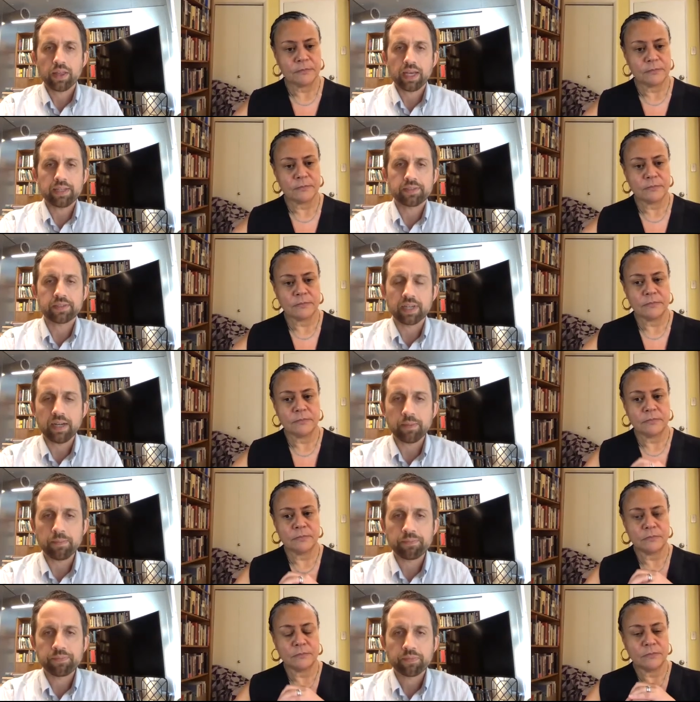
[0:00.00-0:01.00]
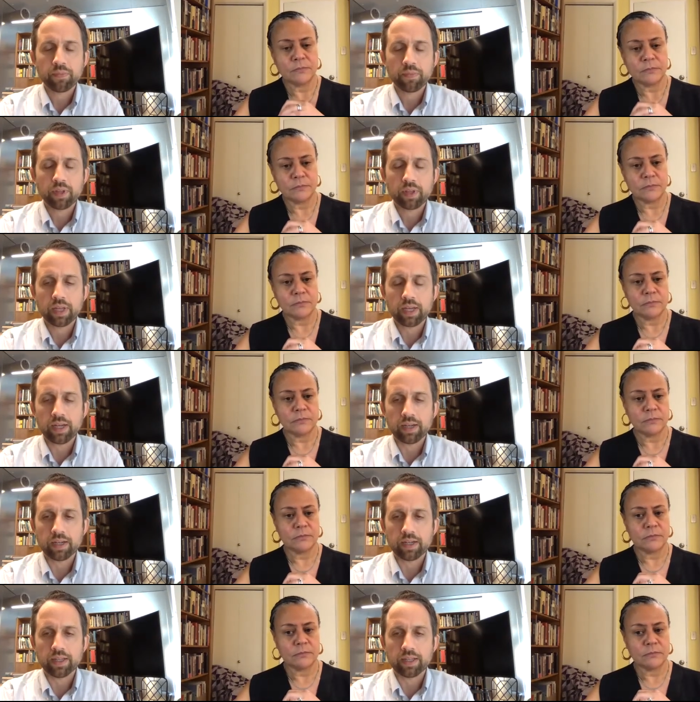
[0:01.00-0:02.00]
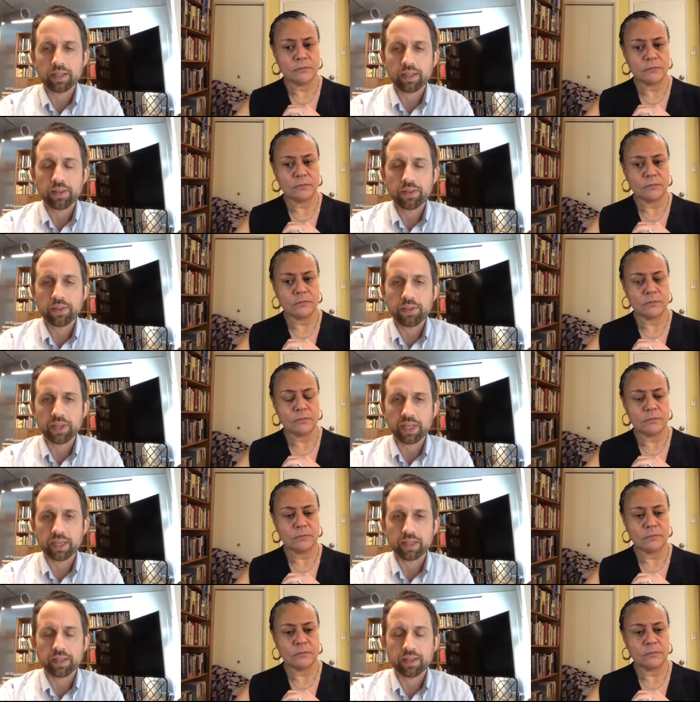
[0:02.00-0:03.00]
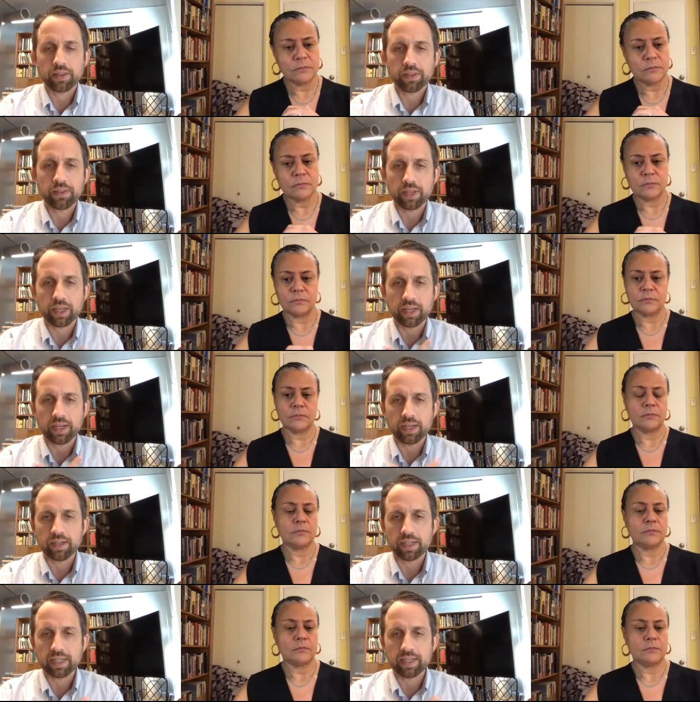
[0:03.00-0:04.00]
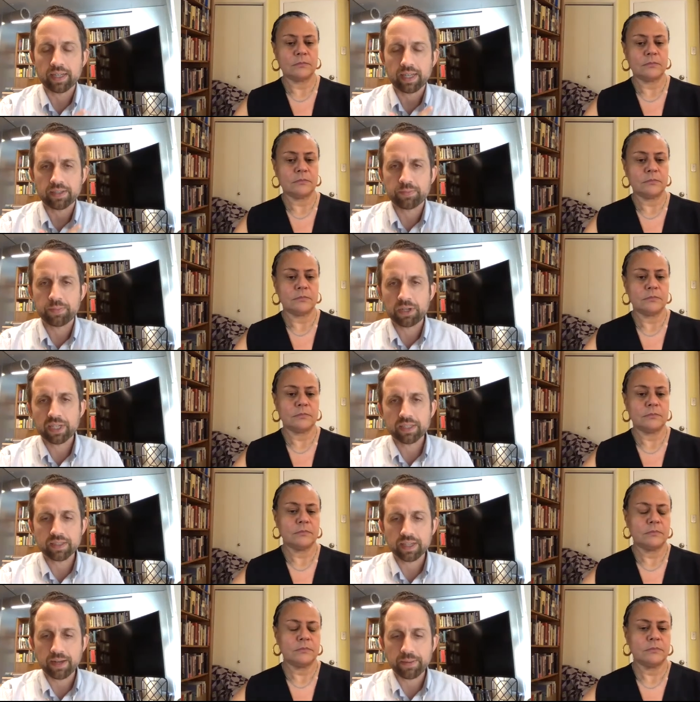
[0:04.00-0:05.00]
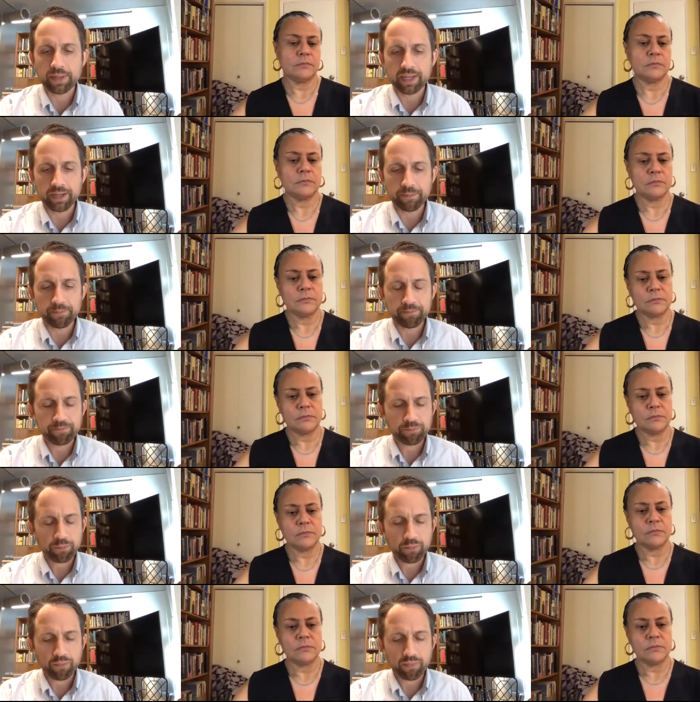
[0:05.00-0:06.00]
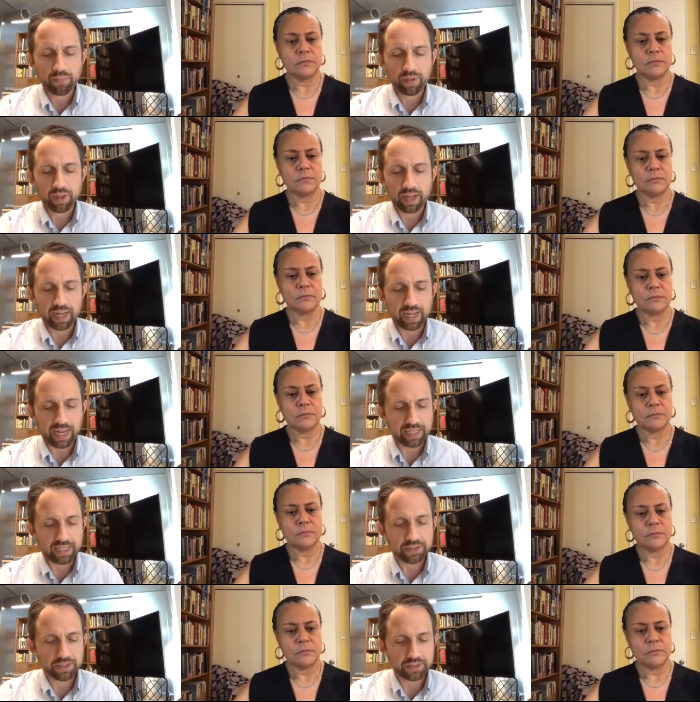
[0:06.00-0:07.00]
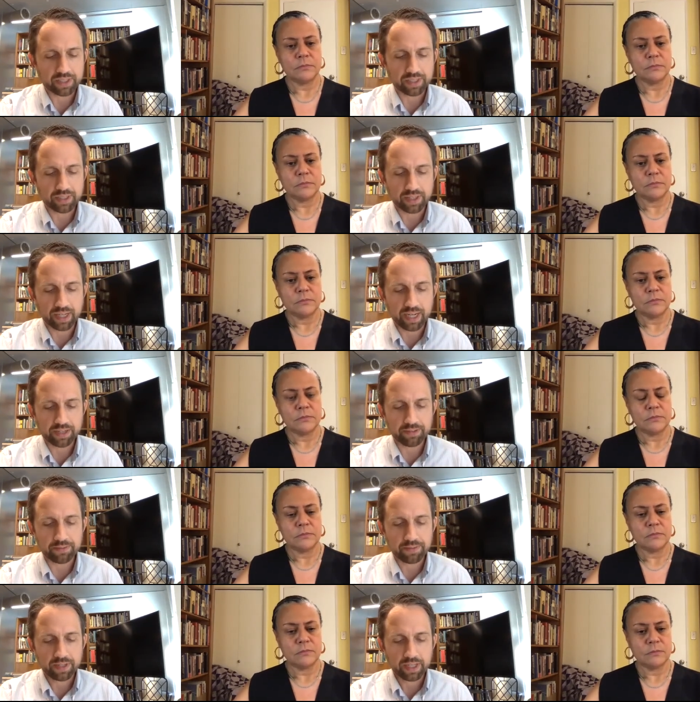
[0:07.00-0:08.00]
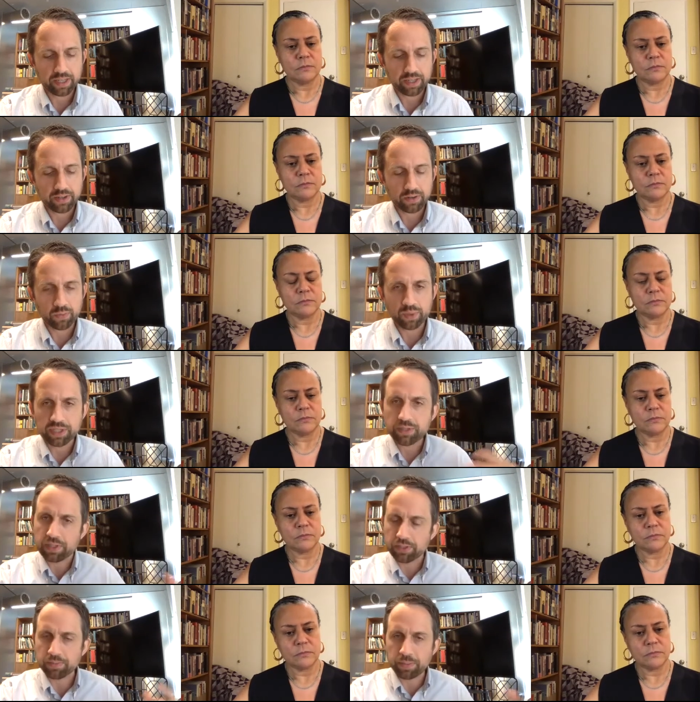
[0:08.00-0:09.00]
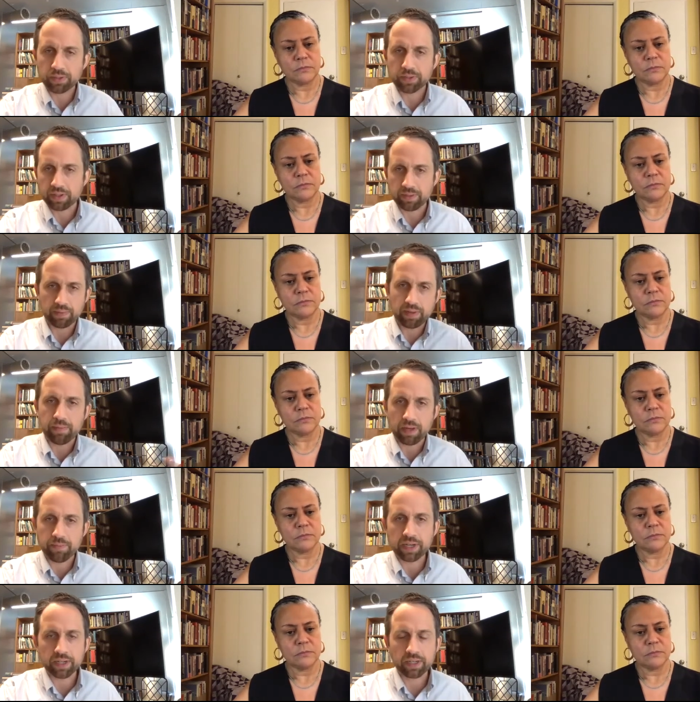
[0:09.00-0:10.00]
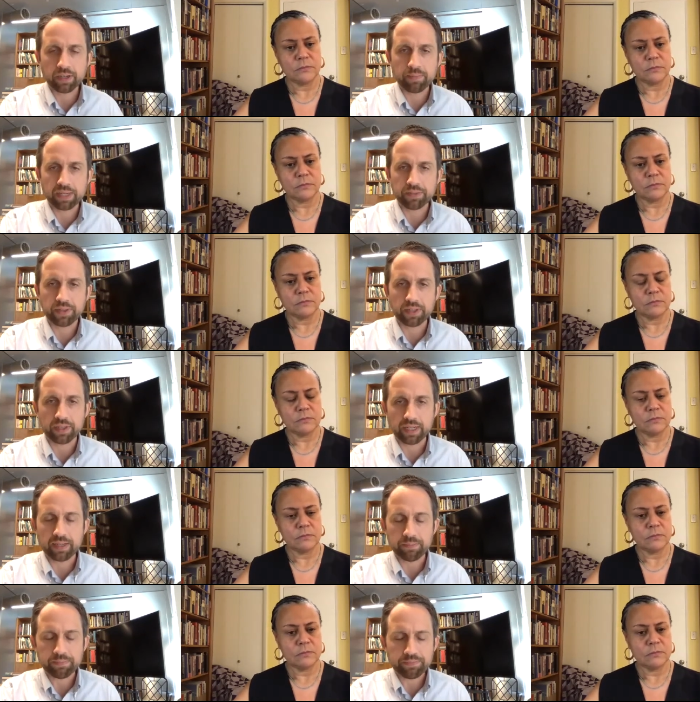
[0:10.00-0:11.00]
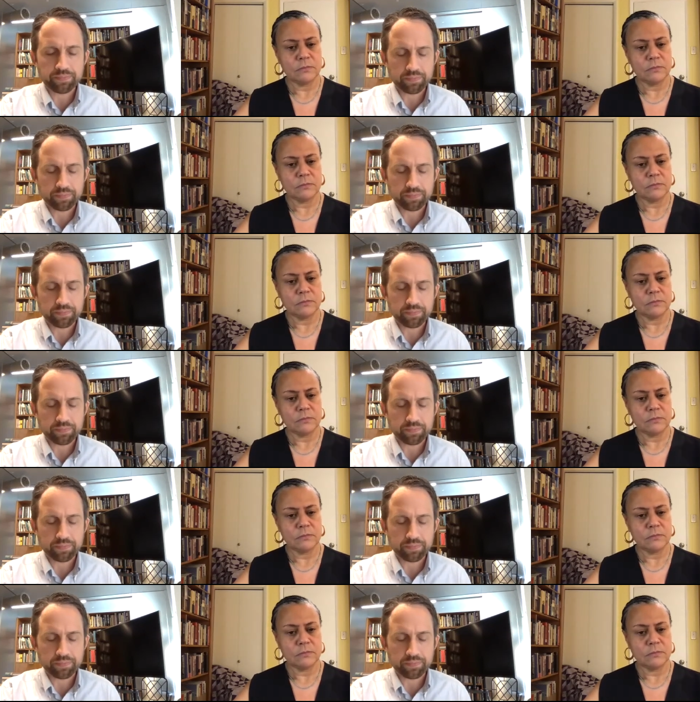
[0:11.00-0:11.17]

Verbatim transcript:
Speaker 1: it's um, uh, the the uh, experience. I mean, um, I, guess just the the kind of well, you, you spoke a, a, minute ago about the um,